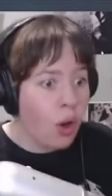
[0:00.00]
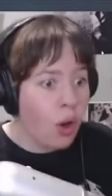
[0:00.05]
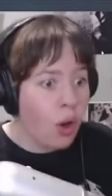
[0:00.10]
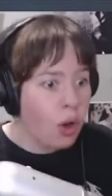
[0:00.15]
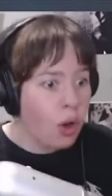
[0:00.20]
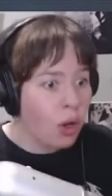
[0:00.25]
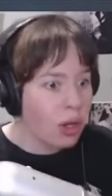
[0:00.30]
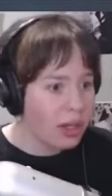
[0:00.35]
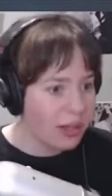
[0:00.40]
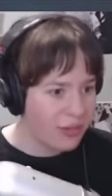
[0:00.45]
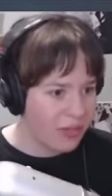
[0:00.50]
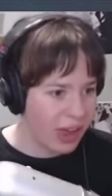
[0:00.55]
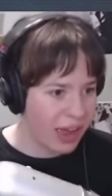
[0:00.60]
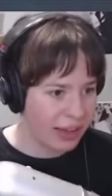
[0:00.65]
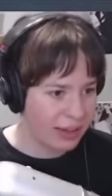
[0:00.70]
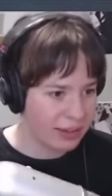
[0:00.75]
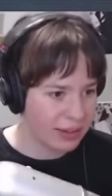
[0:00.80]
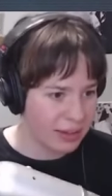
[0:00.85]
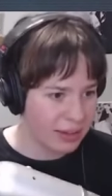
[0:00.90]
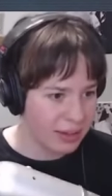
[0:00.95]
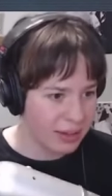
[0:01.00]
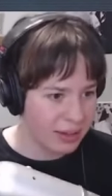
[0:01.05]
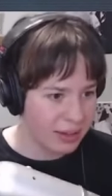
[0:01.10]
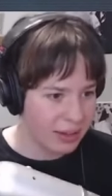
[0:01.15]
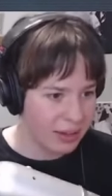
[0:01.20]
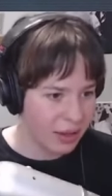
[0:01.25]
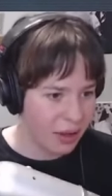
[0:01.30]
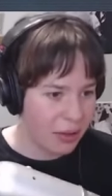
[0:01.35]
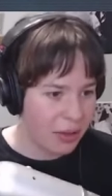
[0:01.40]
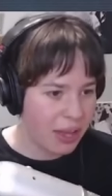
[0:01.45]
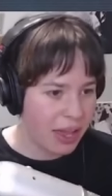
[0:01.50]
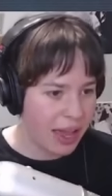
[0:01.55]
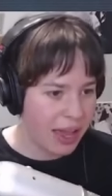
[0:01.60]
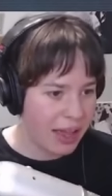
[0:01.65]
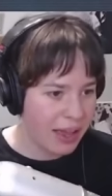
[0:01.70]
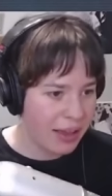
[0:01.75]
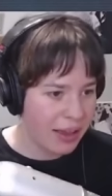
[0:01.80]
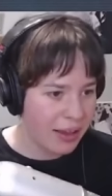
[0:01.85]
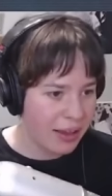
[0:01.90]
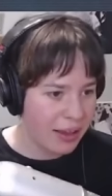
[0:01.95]
whole event
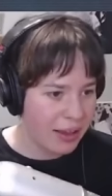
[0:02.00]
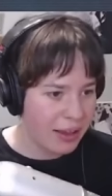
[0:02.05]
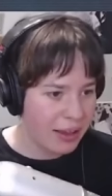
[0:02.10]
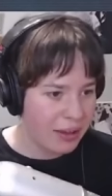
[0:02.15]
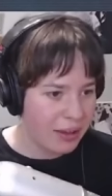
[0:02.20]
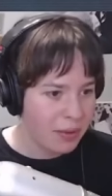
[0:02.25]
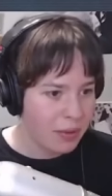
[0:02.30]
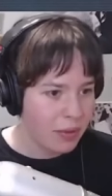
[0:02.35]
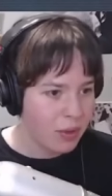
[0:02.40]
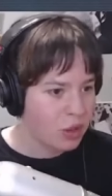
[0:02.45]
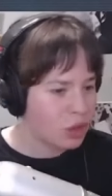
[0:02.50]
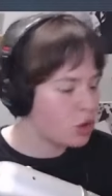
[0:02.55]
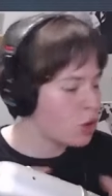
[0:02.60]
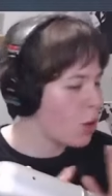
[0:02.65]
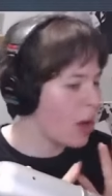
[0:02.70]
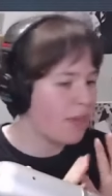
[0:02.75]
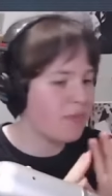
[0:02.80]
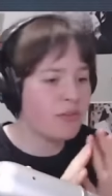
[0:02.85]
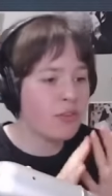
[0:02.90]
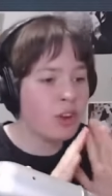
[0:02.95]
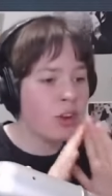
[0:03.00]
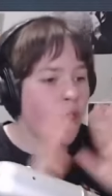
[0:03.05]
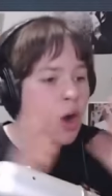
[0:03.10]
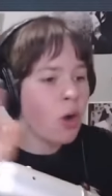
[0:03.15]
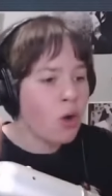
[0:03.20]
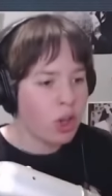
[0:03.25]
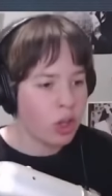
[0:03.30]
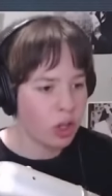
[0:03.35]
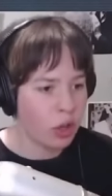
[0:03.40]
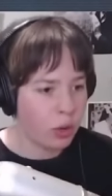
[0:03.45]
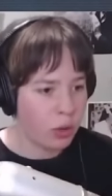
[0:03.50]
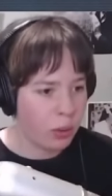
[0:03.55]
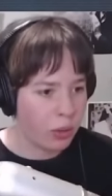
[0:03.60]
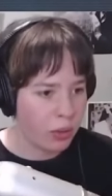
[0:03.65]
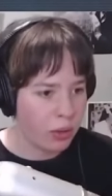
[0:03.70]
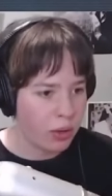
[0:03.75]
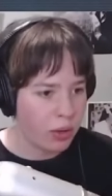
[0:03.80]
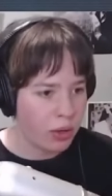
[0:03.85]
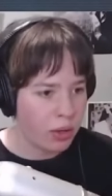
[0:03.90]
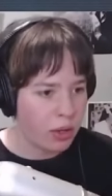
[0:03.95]
okay you have no clue.
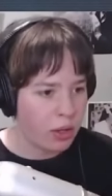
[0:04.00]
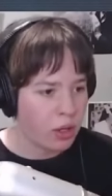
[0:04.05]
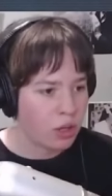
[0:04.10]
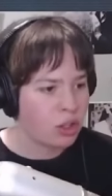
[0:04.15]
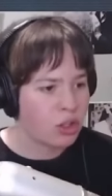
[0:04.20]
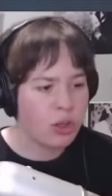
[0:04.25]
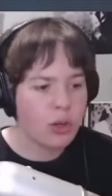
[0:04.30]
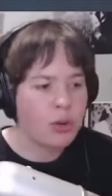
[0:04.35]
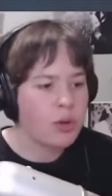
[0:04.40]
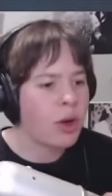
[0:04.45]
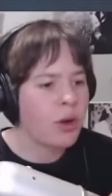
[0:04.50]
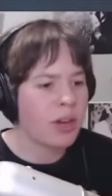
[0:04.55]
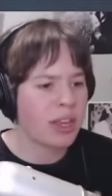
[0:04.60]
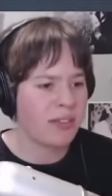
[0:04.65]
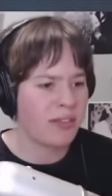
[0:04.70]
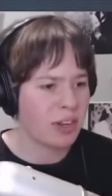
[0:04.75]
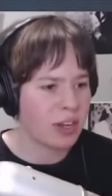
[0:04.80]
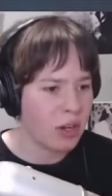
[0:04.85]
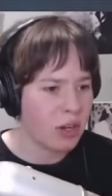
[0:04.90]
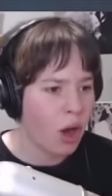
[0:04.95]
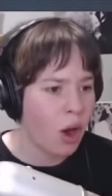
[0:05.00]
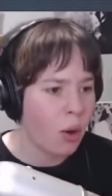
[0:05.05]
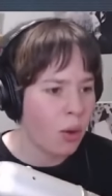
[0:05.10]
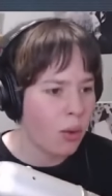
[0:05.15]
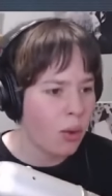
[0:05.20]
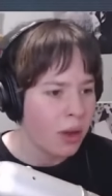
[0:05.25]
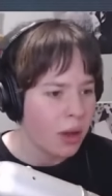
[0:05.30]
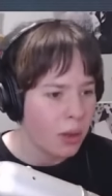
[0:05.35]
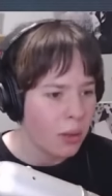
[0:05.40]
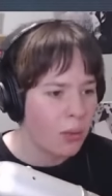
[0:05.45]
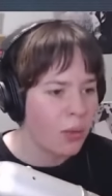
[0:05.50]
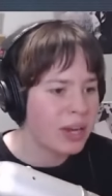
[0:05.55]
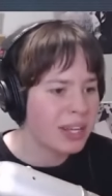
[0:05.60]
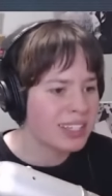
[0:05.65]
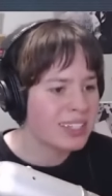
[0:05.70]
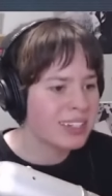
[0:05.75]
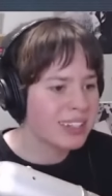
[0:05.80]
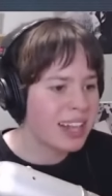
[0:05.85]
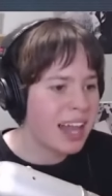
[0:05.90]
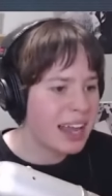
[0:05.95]
You don't even know what
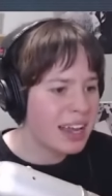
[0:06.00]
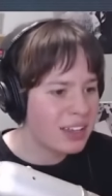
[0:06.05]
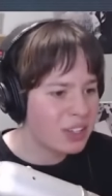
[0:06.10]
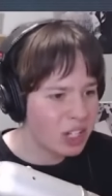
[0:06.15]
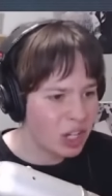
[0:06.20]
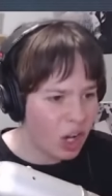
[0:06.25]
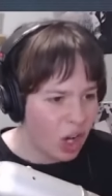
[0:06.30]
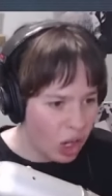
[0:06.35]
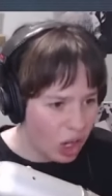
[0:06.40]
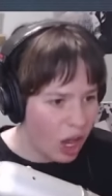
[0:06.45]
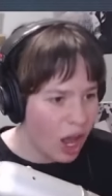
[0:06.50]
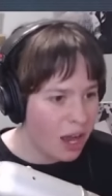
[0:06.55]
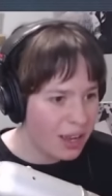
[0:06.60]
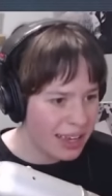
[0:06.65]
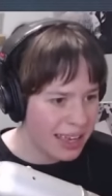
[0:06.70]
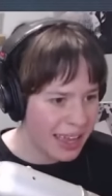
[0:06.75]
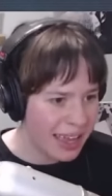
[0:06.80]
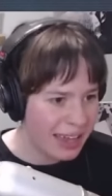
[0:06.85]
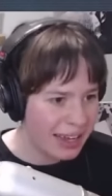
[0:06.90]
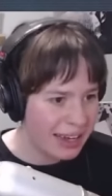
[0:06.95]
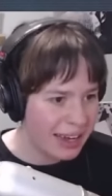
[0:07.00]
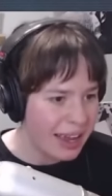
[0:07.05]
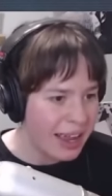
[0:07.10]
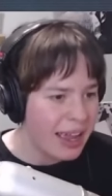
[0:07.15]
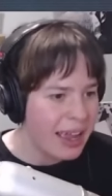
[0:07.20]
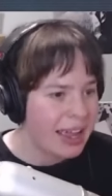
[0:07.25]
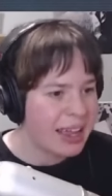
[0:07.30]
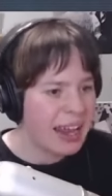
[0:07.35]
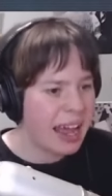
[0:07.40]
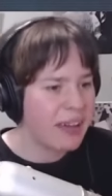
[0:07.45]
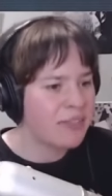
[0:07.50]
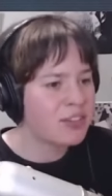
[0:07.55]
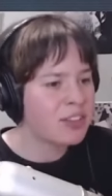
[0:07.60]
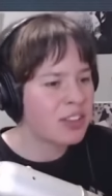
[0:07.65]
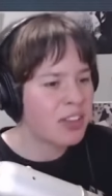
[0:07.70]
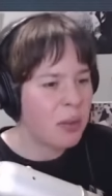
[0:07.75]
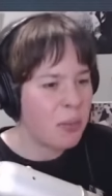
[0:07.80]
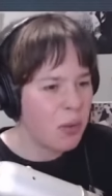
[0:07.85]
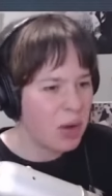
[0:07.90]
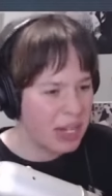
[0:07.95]
it's like to clock in and have
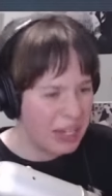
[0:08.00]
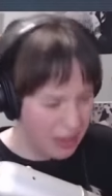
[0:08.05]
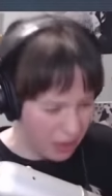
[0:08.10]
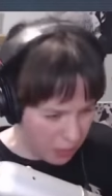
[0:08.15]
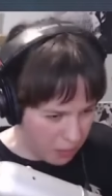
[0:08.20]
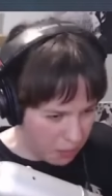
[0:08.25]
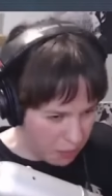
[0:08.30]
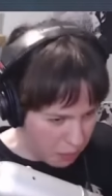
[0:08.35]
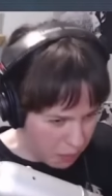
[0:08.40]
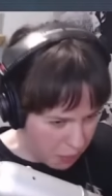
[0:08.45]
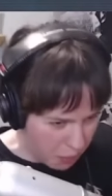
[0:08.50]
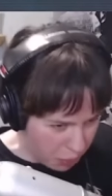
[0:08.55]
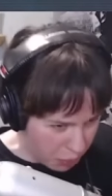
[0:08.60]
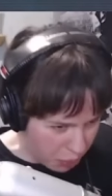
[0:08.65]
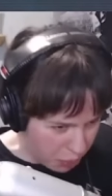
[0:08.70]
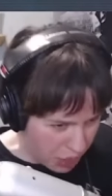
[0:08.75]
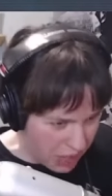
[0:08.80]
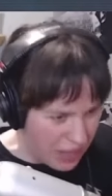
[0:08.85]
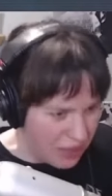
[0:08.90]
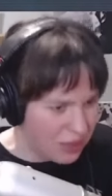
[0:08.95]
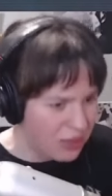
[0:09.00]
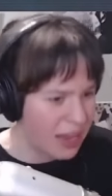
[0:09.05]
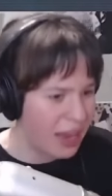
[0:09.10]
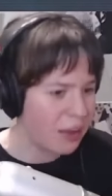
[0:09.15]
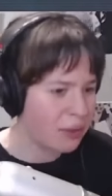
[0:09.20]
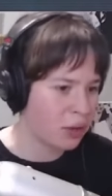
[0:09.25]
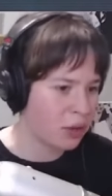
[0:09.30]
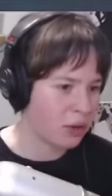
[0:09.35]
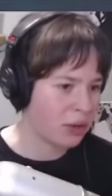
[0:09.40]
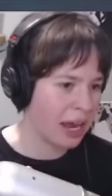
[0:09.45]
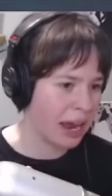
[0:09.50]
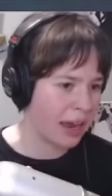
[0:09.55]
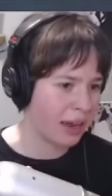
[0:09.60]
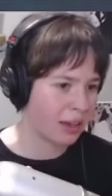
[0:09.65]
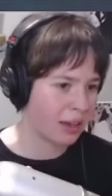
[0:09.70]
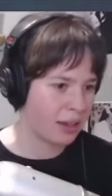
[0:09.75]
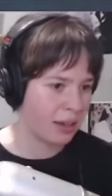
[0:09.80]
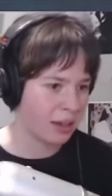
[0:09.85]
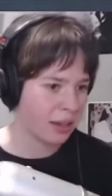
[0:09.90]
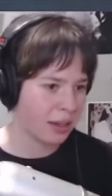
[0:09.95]
someone breathe down your neck.